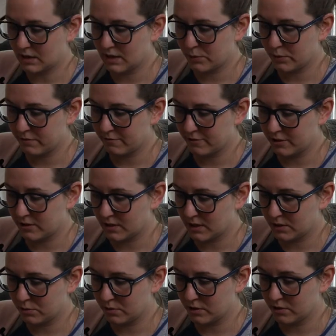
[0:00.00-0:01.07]
Now we find
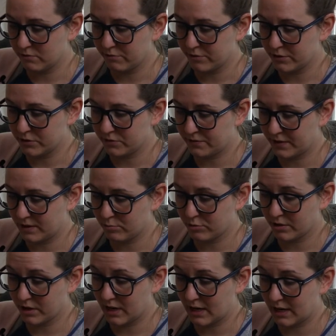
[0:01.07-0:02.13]
out if this
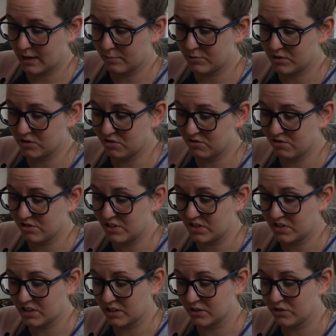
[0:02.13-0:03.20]
fabric absolutely
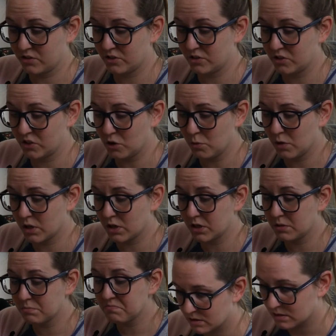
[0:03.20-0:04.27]
sucks to sew
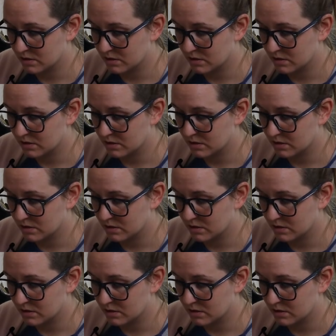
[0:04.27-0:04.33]
on.